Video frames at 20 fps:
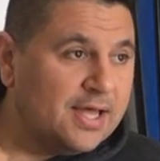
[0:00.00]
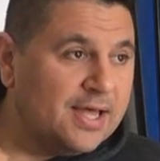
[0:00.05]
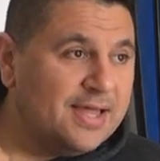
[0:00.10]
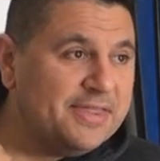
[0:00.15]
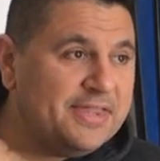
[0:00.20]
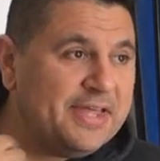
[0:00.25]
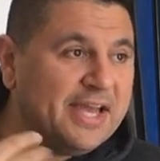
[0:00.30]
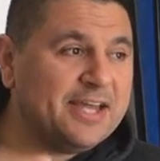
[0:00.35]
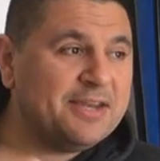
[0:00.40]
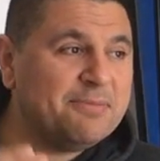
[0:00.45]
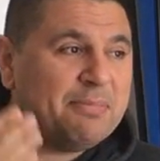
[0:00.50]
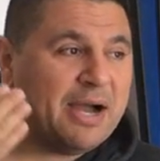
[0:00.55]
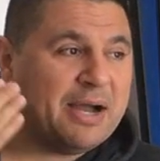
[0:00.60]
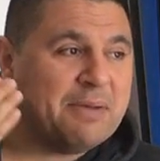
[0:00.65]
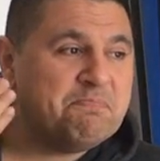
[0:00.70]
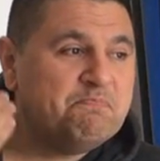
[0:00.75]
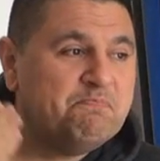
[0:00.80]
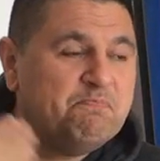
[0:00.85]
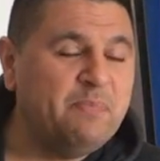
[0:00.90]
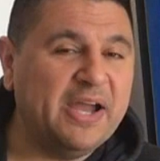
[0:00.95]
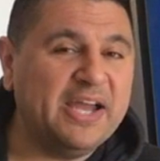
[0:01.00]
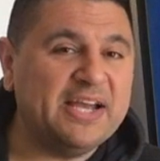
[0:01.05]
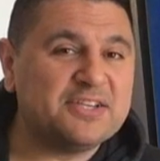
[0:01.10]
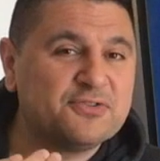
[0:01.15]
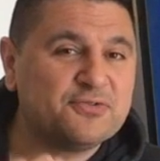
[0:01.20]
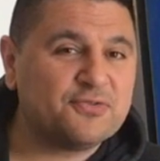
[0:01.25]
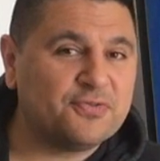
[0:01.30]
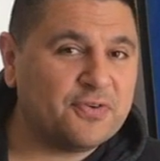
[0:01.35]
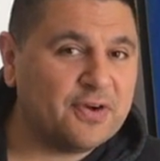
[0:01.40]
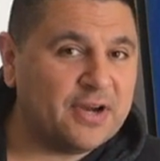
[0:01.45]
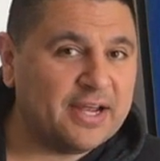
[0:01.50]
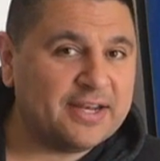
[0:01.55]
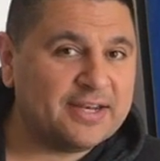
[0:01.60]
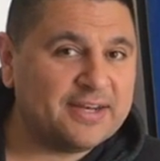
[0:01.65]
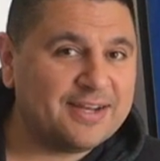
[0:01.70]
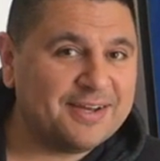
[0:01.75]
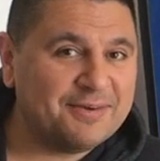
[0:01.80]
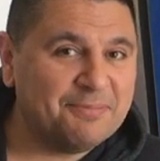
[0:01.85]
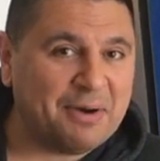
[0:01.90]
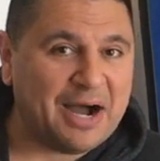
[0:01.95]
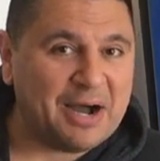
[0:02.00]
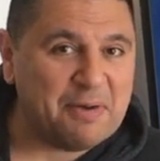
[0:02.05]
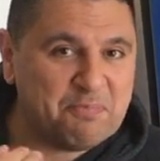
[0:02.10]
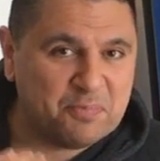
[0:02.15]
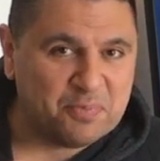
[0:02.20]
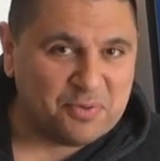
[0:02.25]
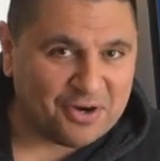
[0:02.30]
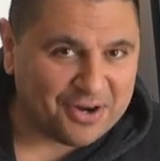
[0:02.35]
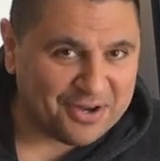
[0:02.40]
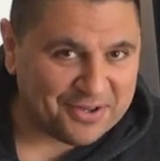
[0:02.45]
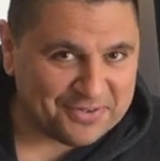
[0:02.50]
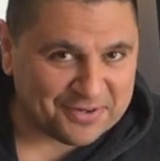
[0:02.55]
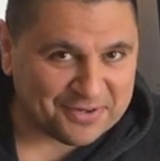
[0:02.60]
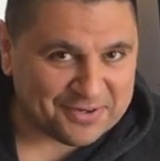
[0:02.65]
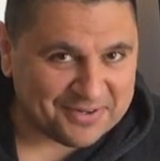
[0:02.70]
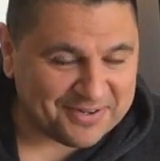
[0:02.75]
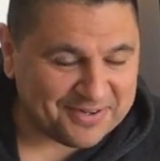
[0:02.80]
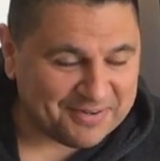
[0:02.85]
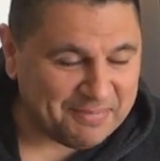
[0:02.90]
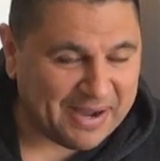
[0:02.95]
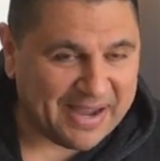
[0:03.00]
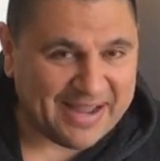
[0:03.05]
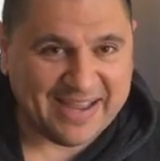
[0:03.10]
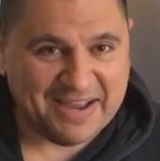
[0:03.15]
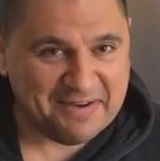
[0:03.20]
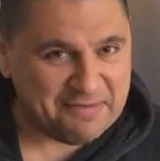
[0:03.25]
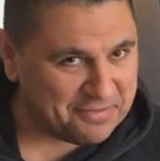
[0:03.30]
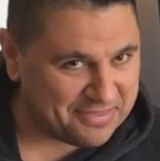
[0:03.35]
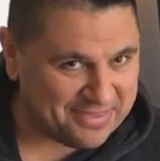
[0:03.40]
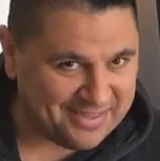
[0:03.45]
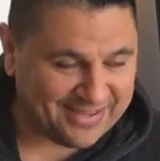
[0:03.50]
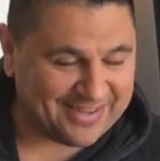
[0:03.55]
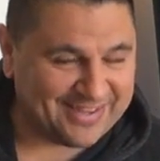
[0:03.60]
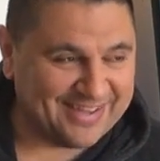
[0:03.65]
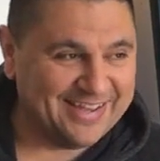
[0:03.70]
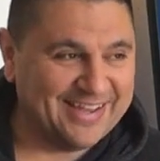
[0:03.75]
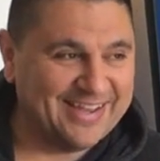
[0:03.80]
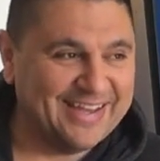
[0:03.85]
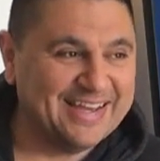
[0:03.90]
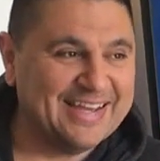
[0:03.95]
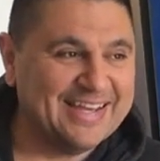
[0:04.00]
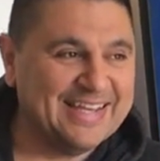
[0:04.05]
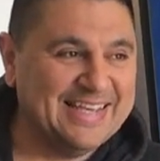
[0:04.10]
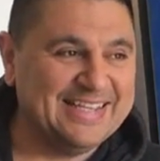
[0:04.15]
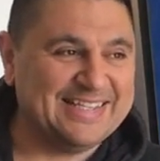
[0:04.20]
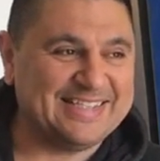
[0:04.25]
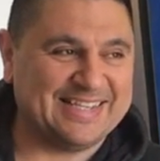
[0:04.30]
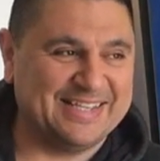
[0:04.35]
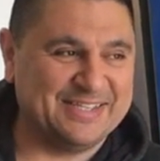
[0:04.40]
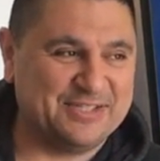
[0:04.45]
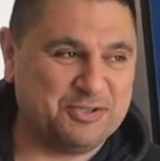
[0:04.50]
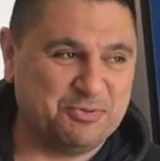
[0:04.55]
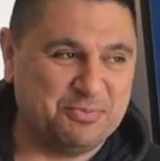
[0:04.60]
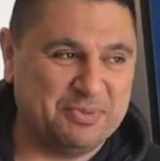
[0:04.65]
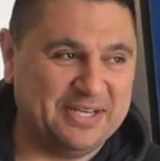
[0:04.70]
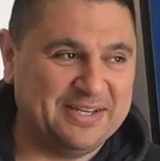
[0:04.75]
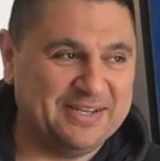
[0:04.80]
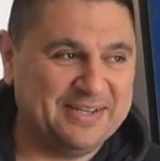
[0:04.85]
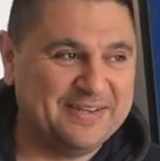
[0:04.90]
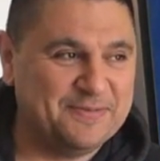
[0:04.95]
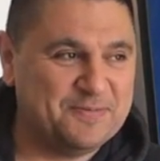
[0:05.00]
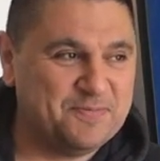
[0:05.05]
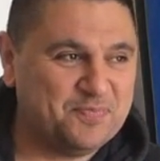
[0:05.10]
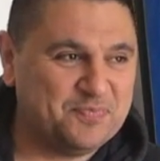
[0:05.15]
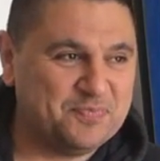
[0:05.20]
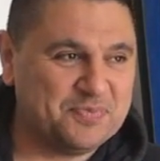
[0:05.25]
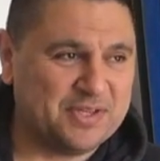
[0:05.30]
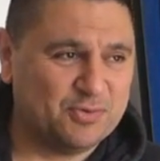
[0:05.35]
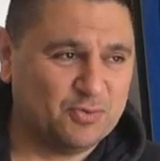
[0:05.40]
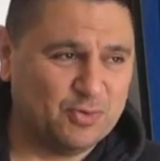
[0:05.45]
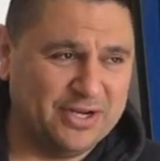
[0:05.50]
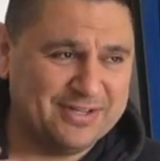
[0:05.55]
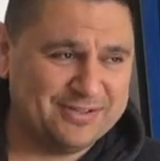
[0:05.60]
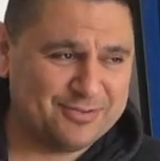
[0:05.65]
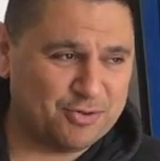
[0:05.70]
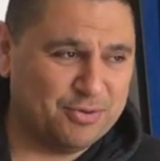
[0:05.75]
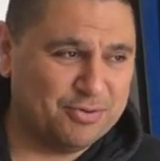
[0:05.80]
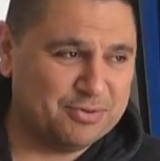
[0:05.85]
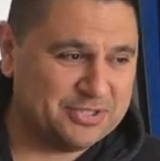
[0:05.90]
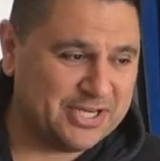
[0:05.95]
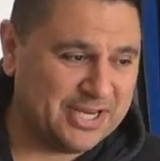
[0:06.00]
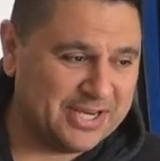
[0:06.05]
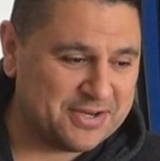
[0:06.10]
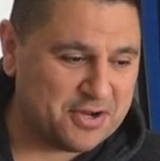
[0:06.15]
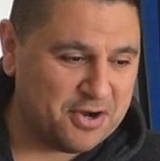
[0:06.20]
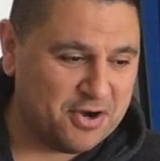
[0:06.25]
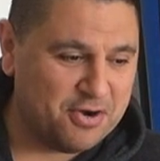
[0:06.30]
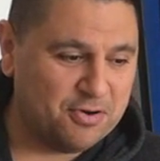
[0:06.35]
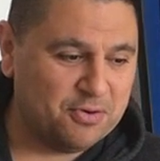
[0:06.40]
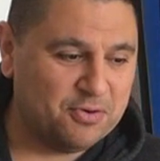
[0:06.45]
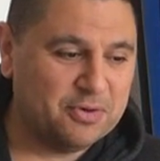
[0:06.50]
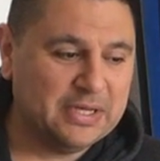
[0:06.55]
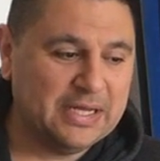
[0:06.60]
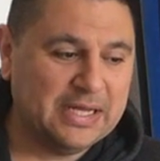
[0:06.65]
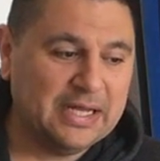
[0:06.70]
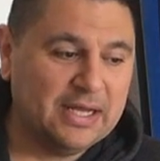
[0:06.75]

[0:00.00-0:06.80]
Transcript: Then my best friend, my brother, my everything, he says to me, "RETROCENGO."